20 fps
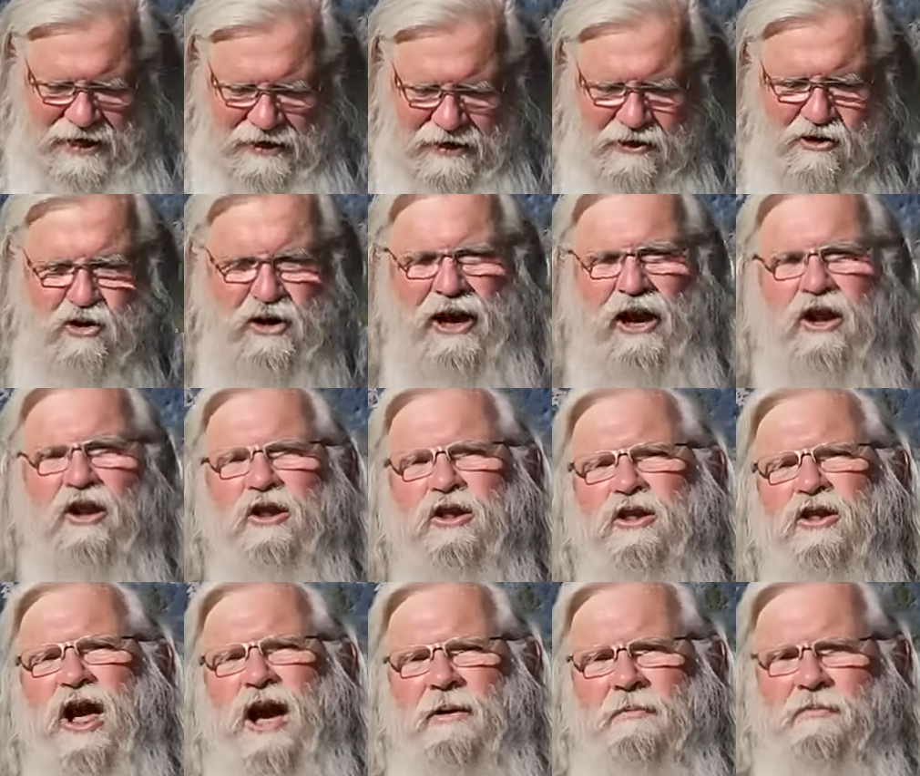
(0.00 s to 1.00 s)
You get a
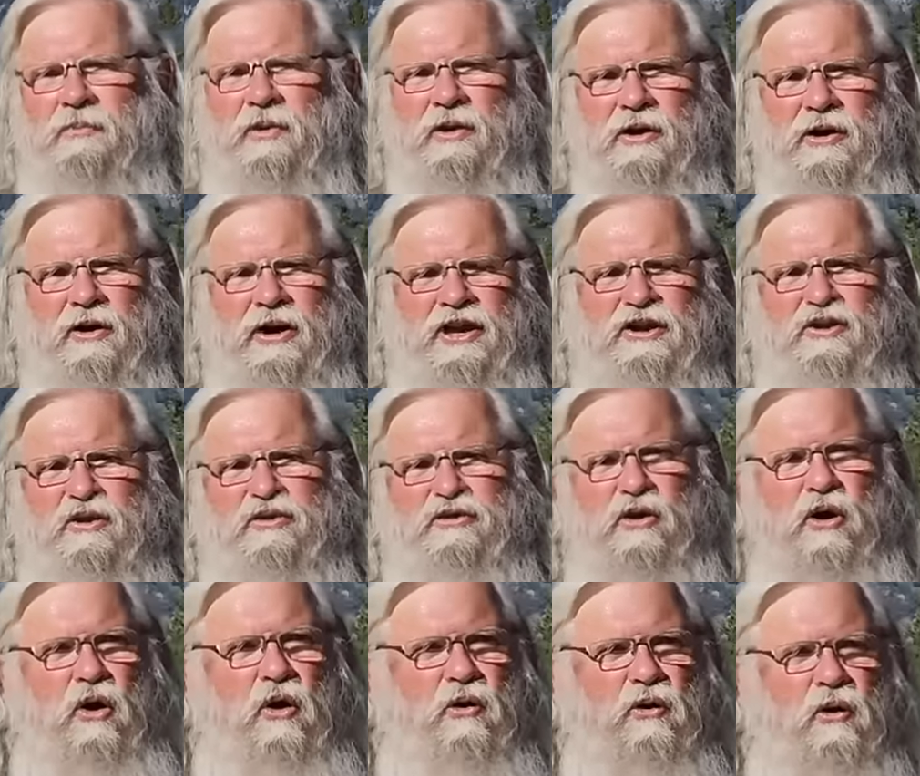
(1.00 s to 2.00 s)
lump in your
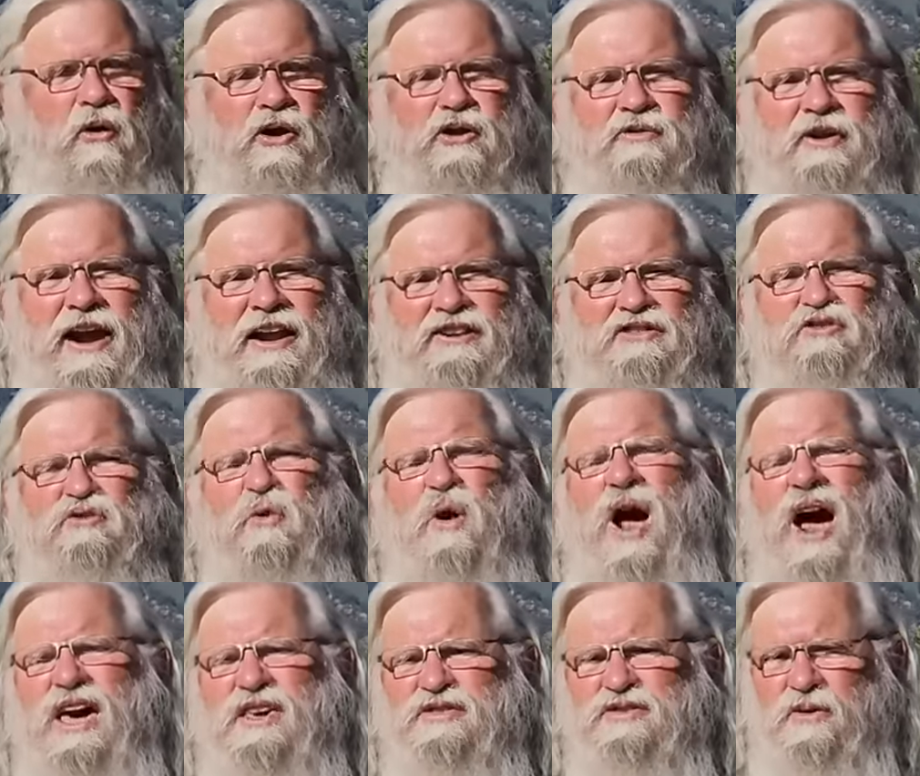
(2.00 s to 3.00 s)
throat or you've got a
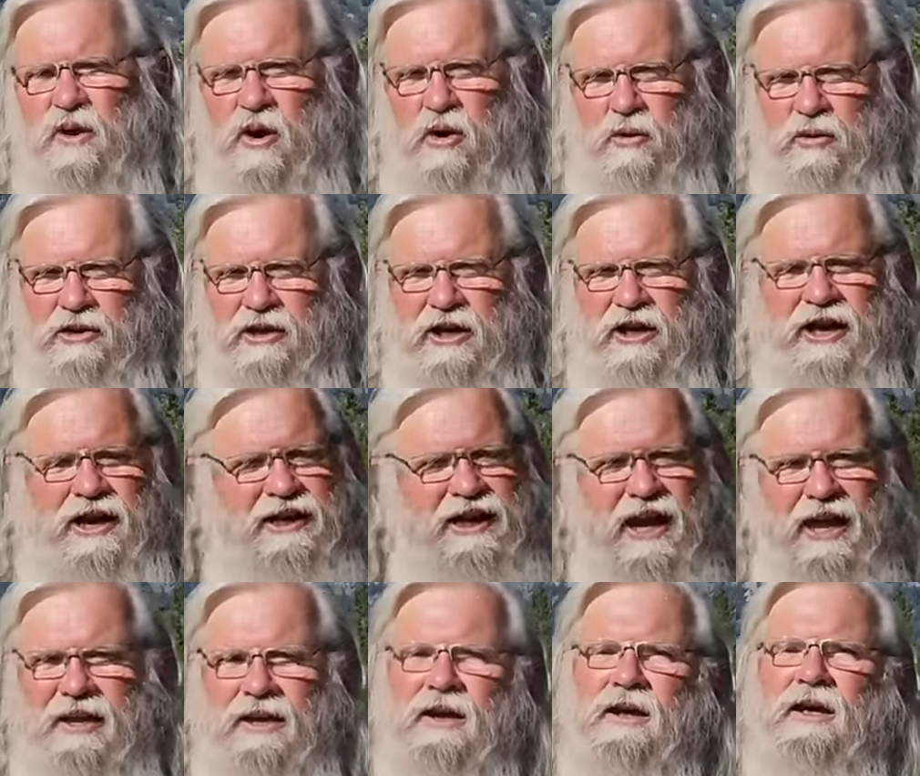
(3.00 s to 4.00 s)
dry throat.
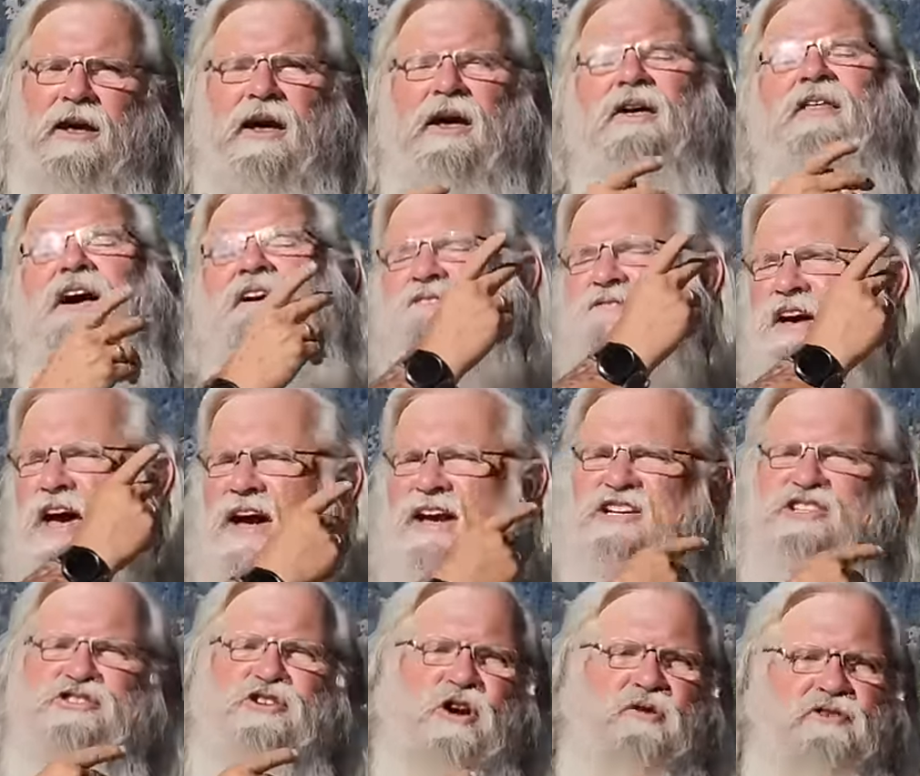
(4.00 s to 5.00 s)
Again, that
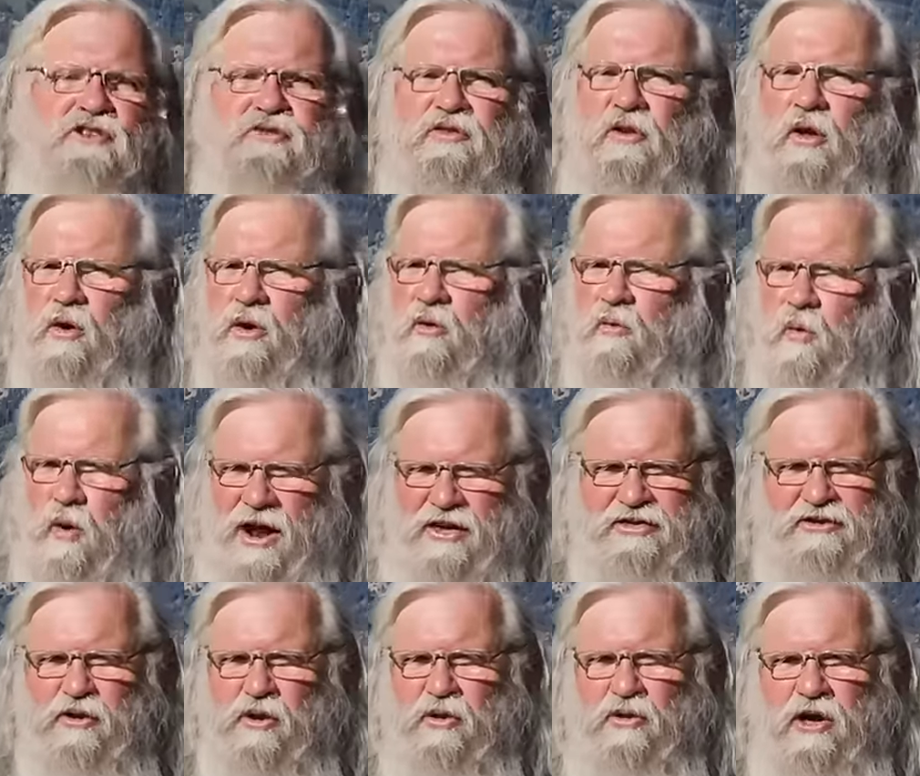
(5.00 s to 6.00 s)
vagus nerve is flowing
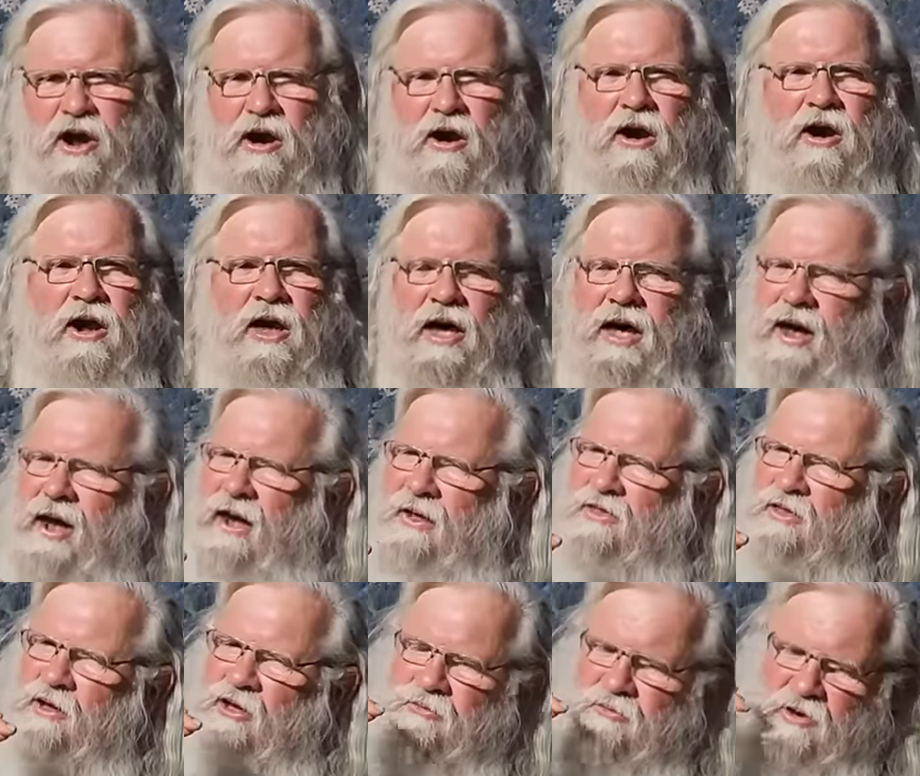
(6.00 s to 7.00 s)
right through there
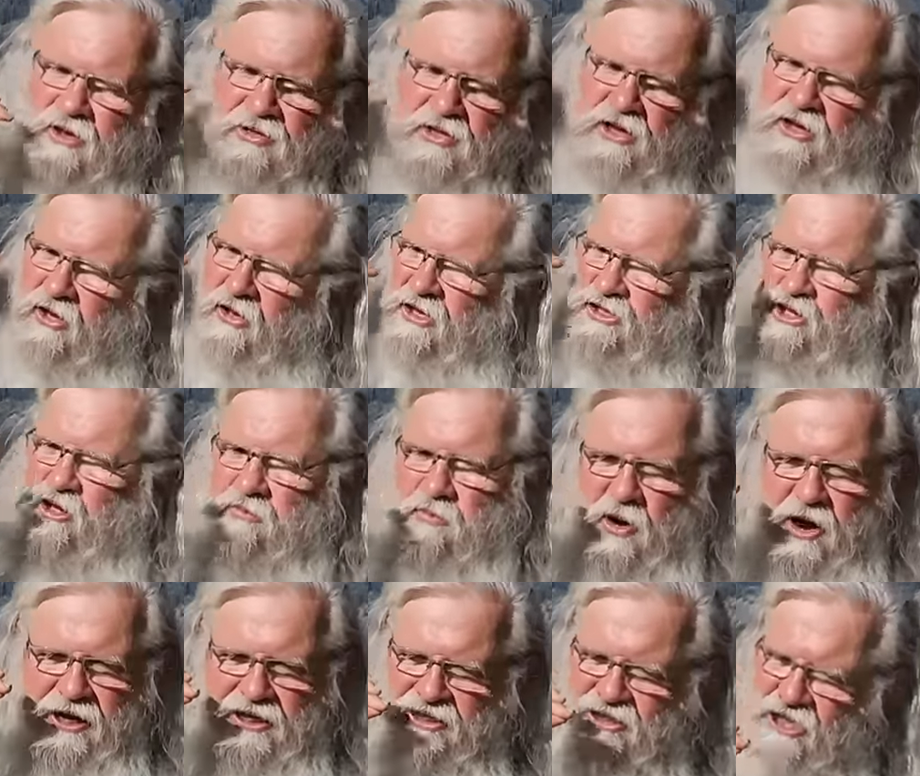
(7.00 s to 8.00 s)
and the lizard
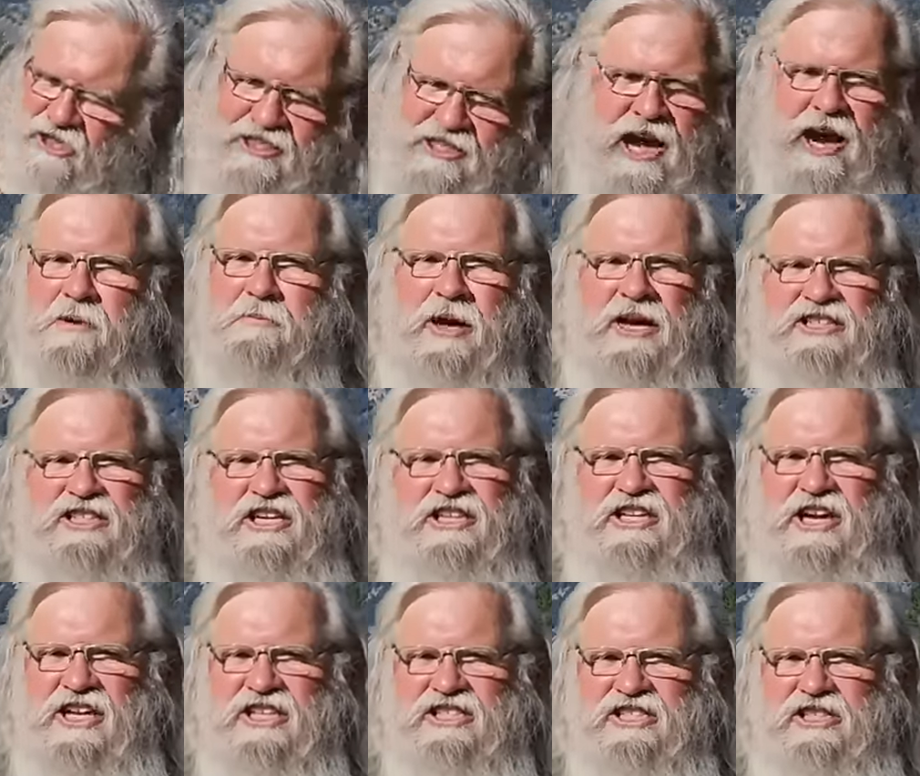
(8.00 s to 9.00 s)
brain sends out a message
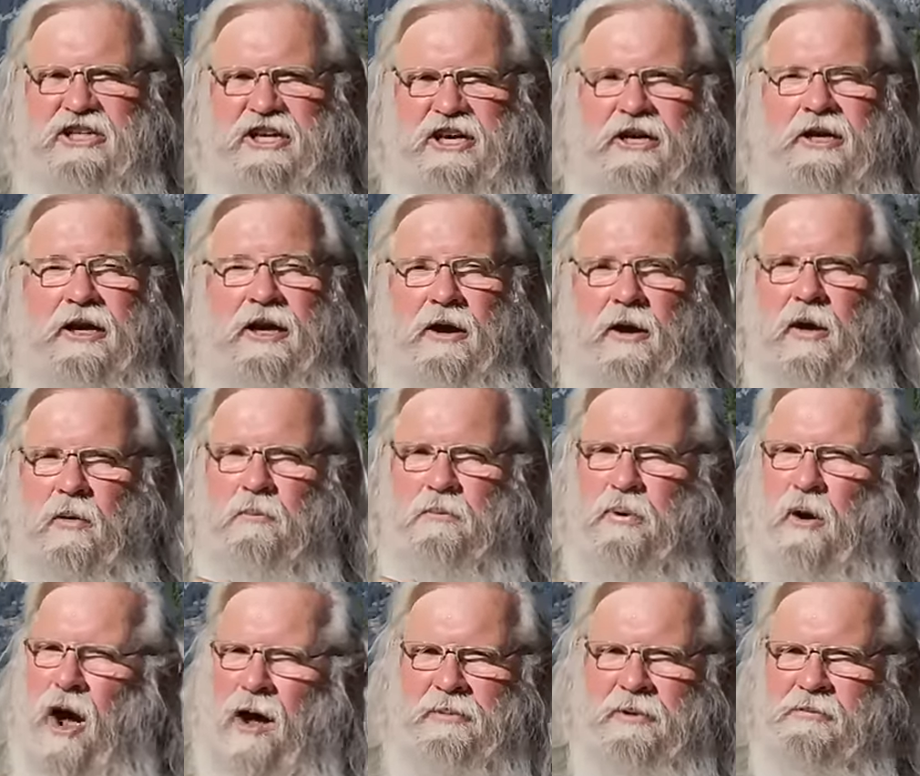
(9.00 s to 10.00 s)
instantly.
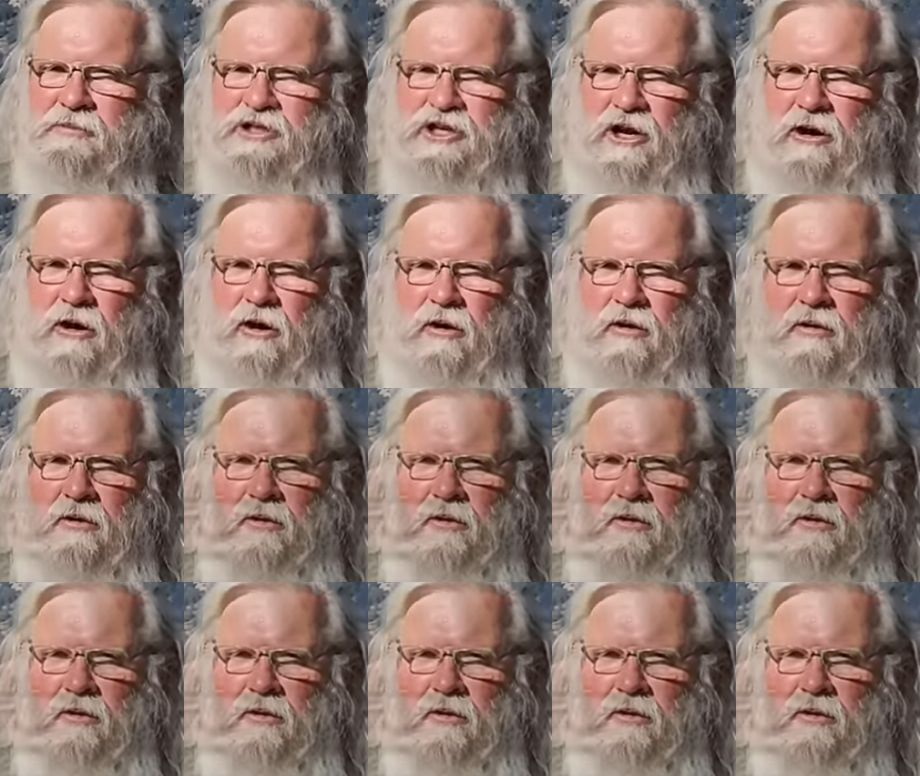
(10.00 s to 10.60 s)
Problems here.